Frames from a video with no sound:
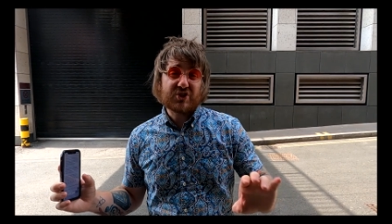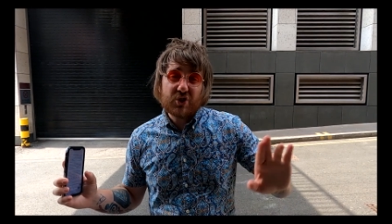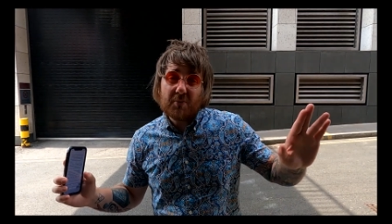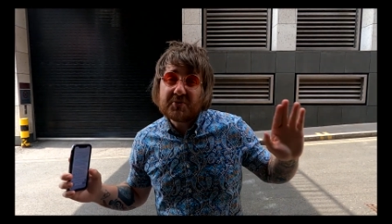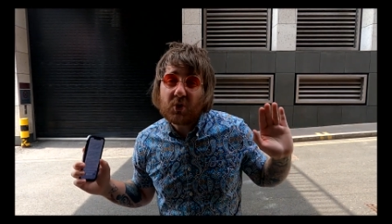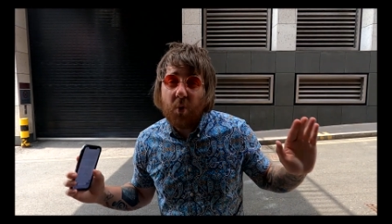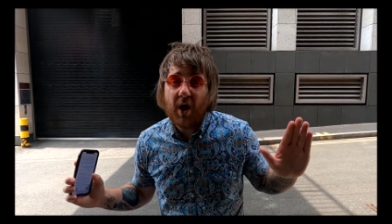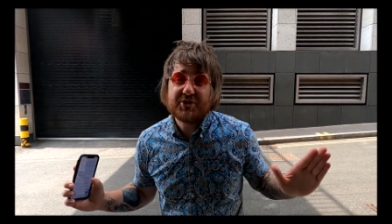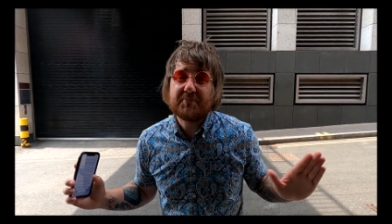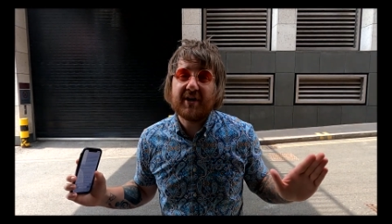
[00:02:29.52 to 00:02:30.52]
The stops are
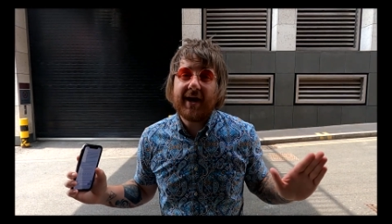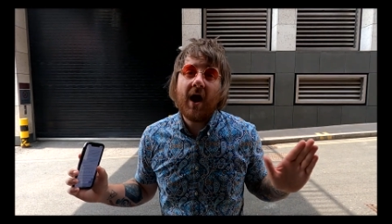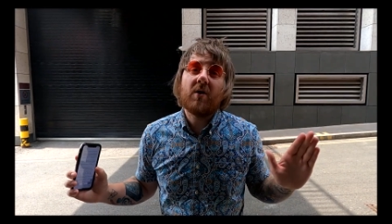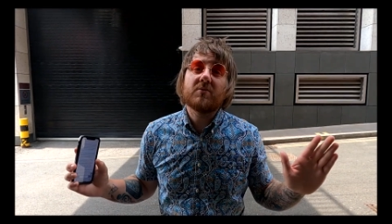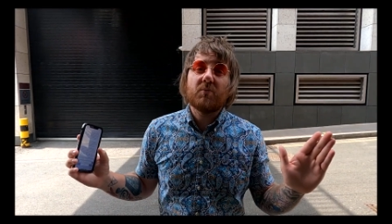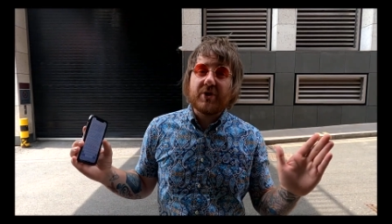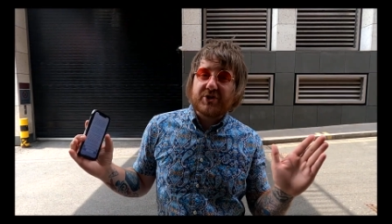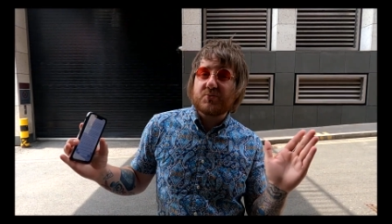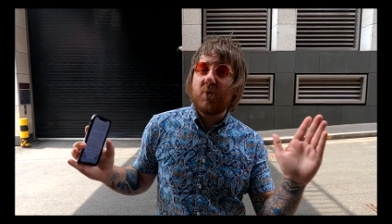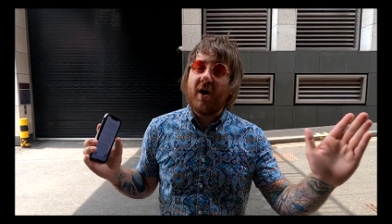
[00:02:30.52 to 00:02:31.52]
quite spread out,
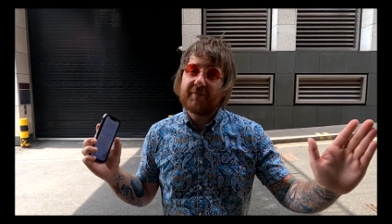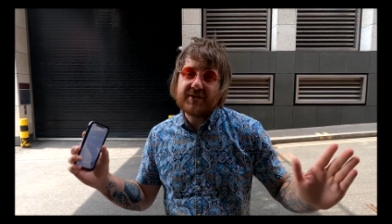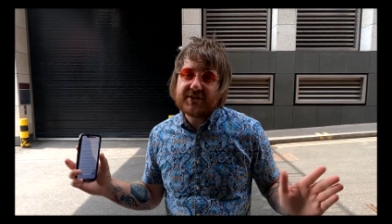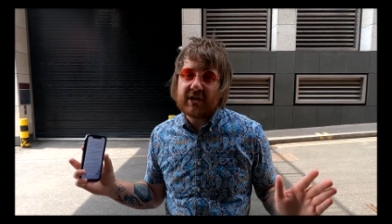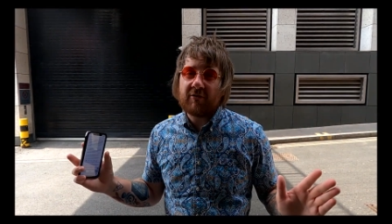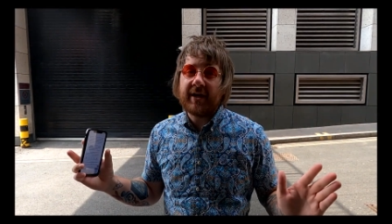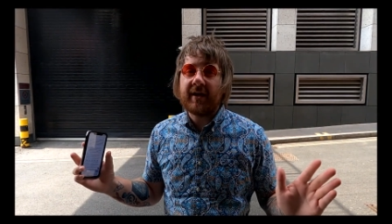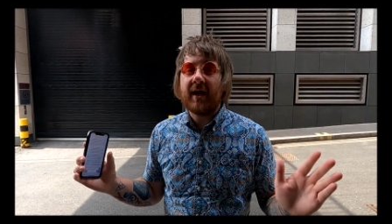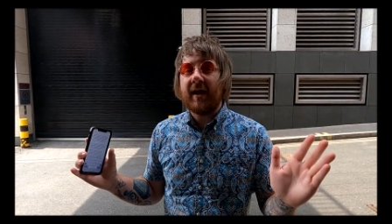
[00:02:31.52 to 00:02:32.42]
which is worth considering